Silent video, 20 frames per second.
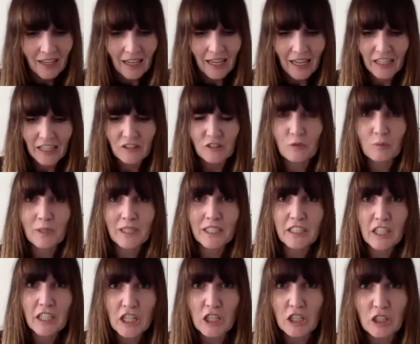And we
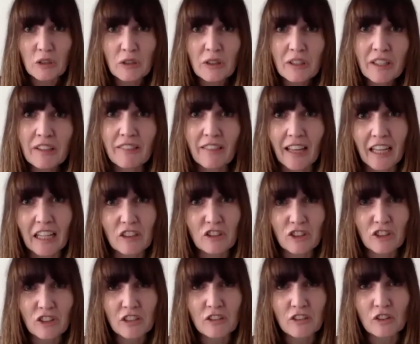knew that
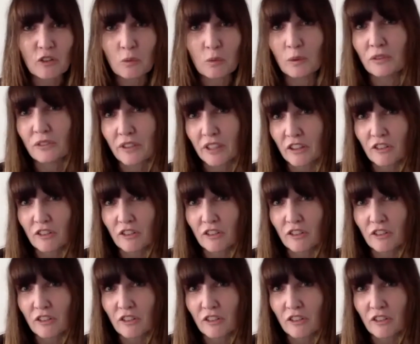Jesus wanted